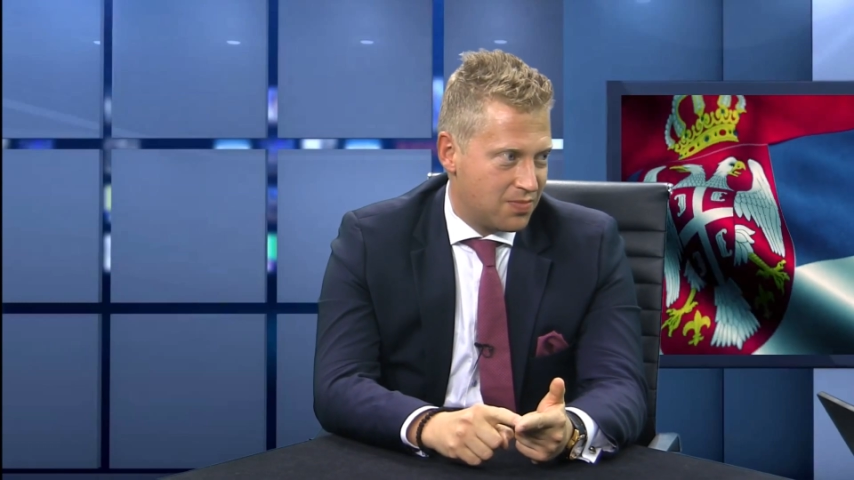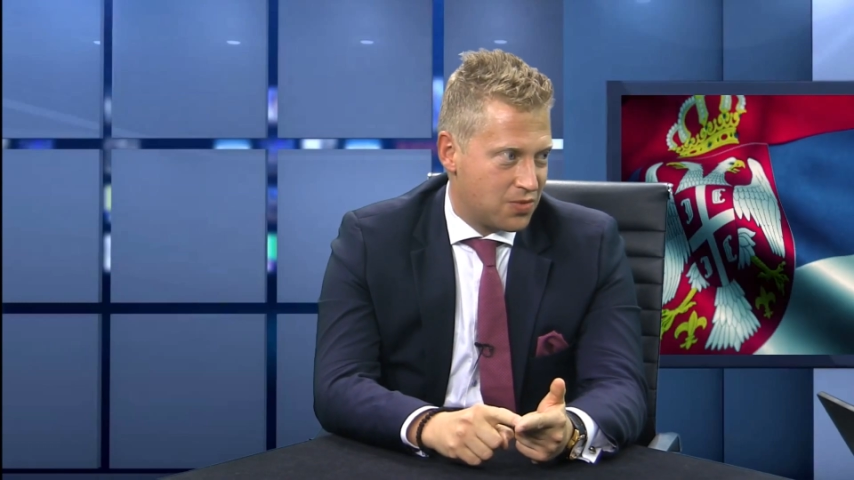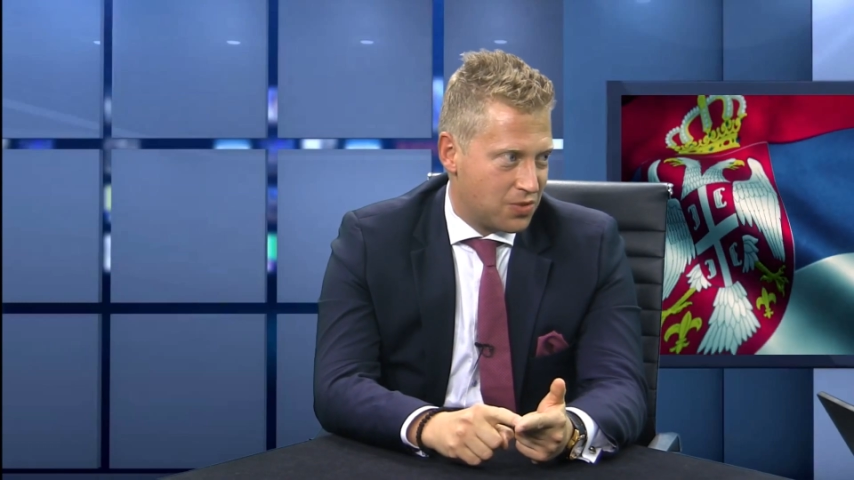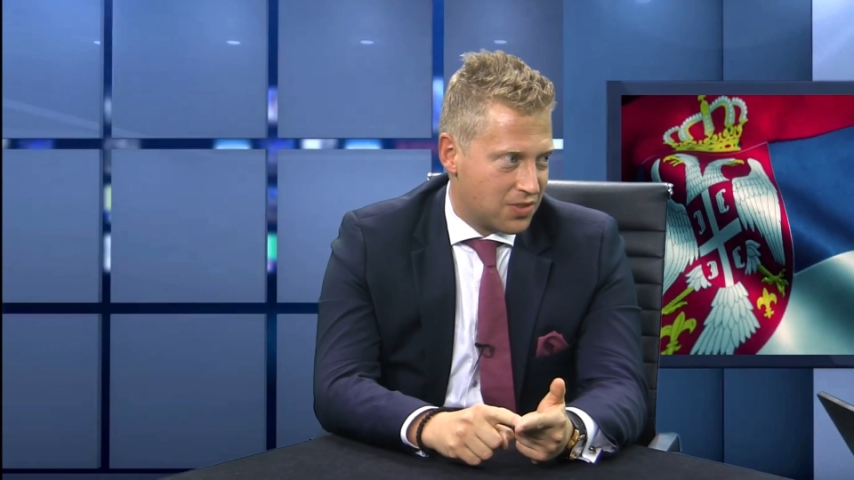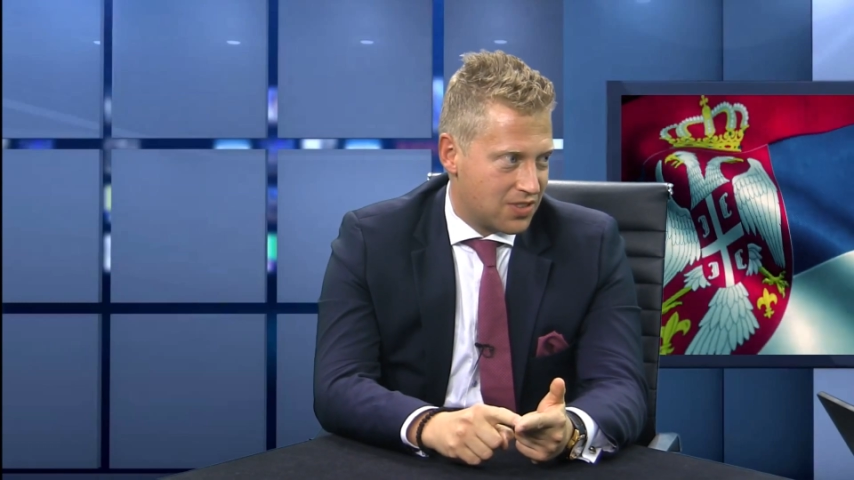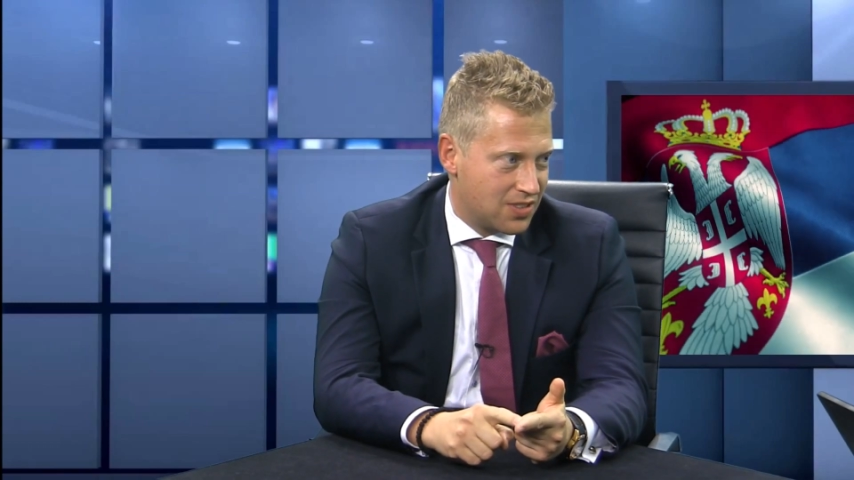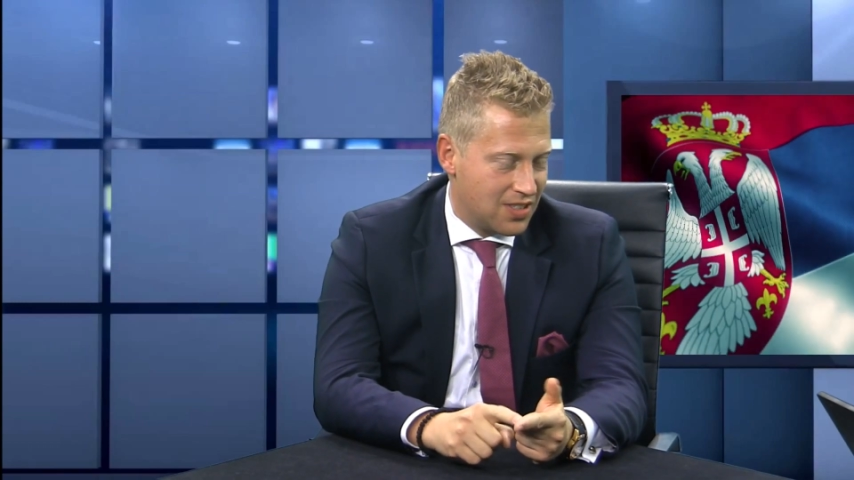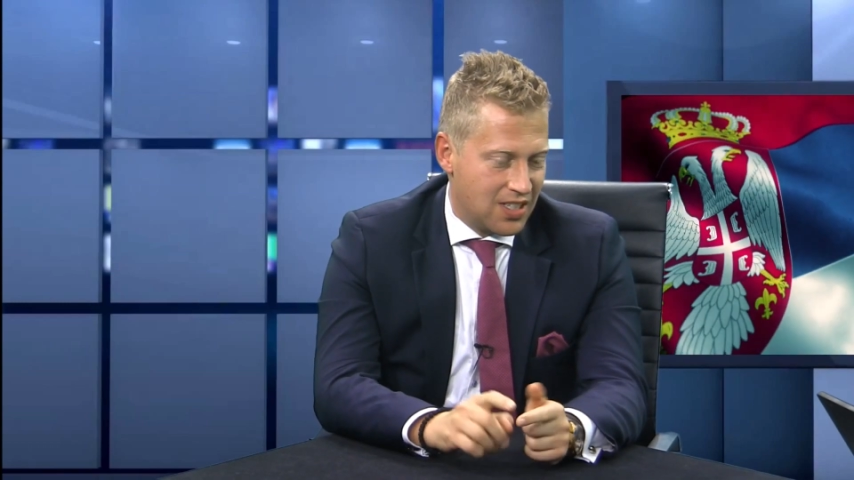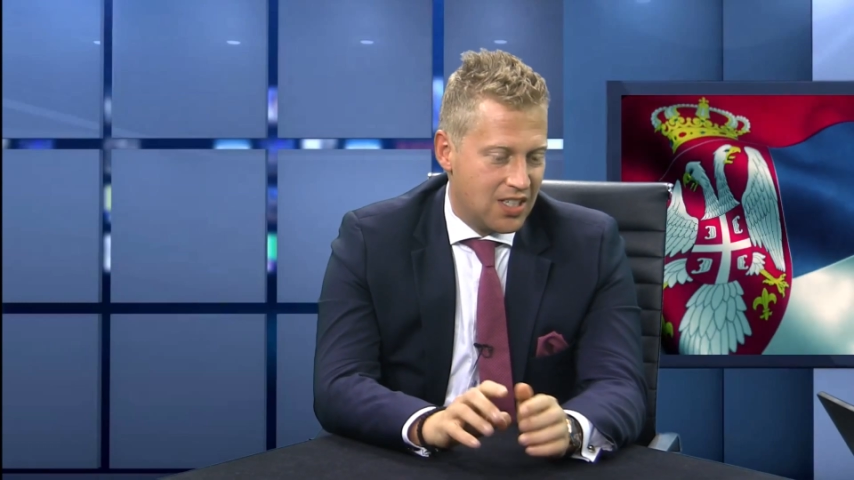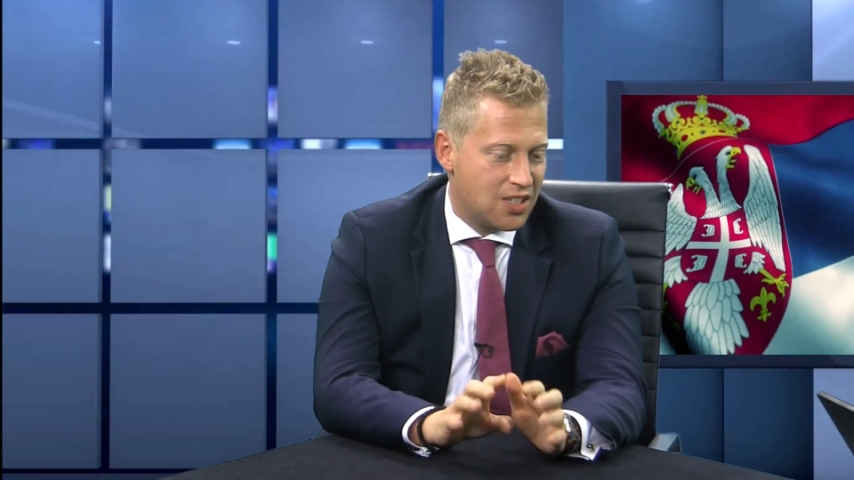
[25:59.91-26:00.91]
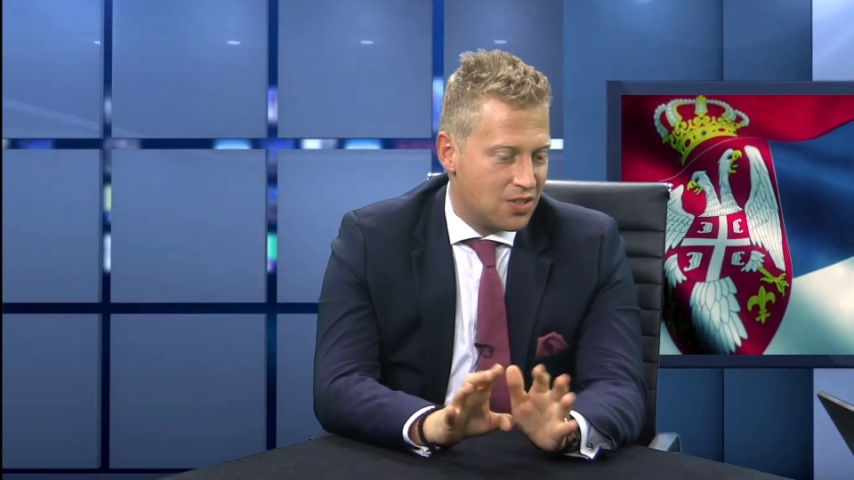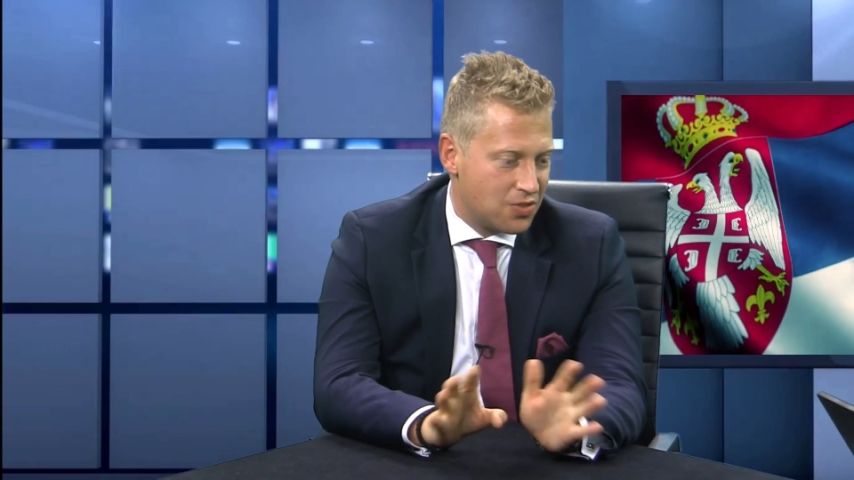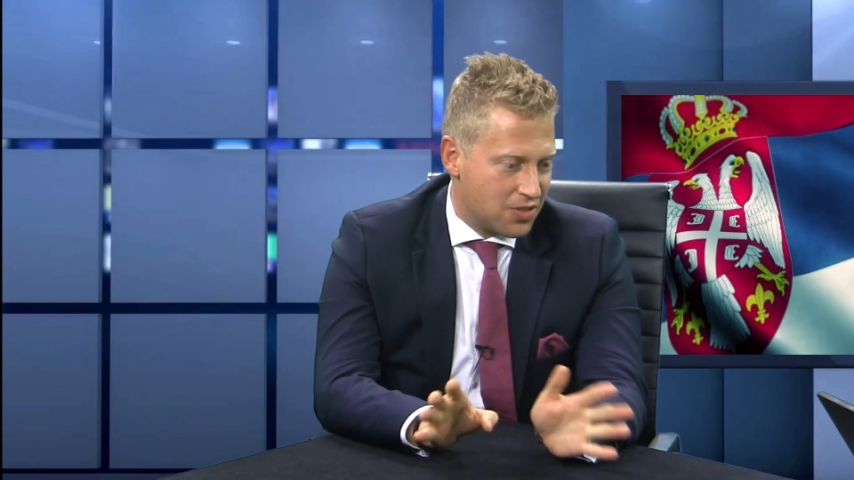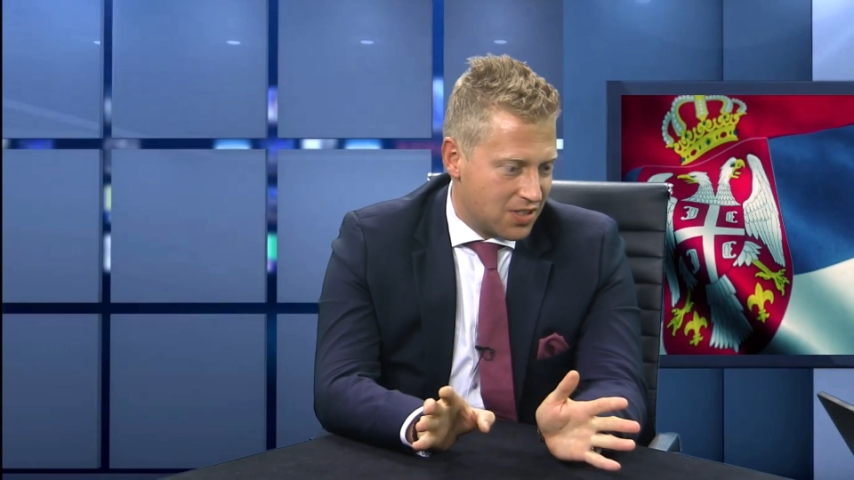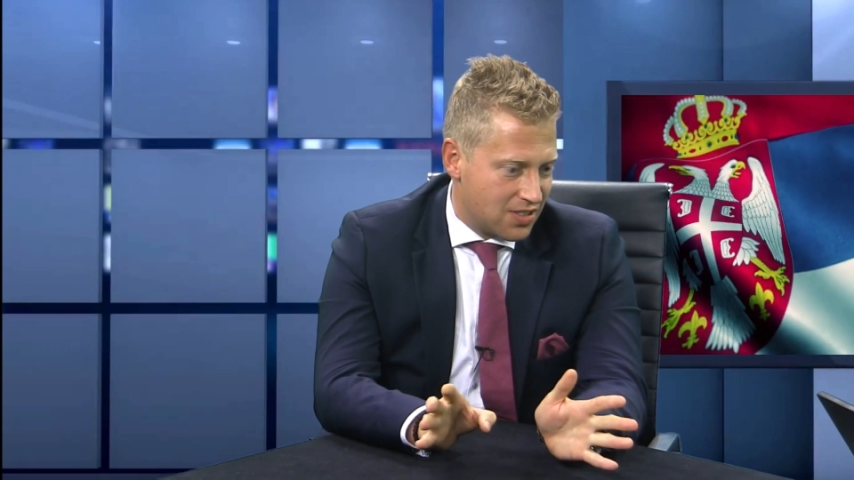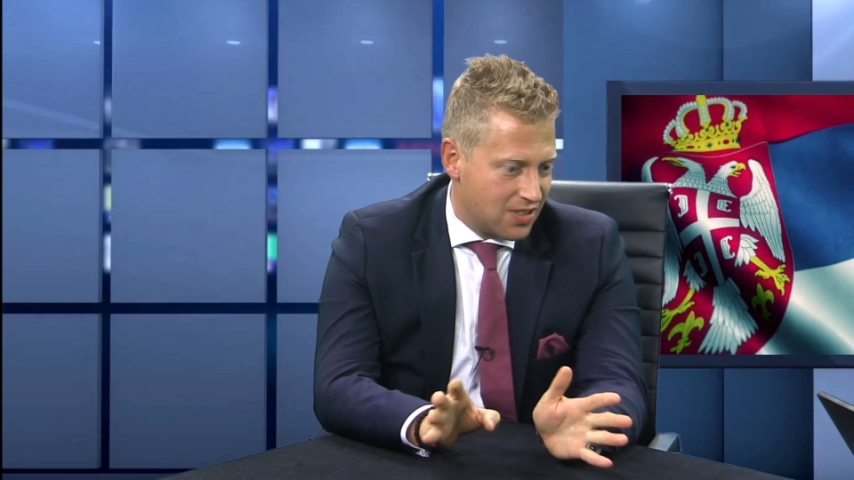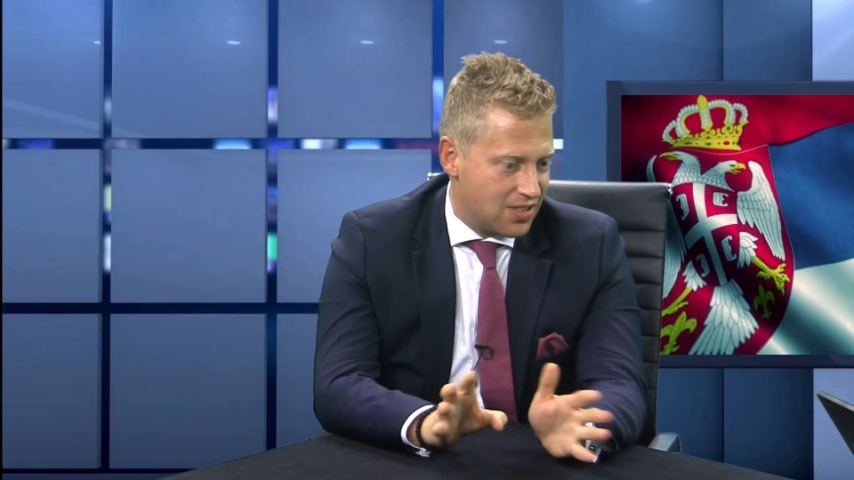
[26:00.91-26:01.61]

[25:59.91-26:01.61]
Court ignored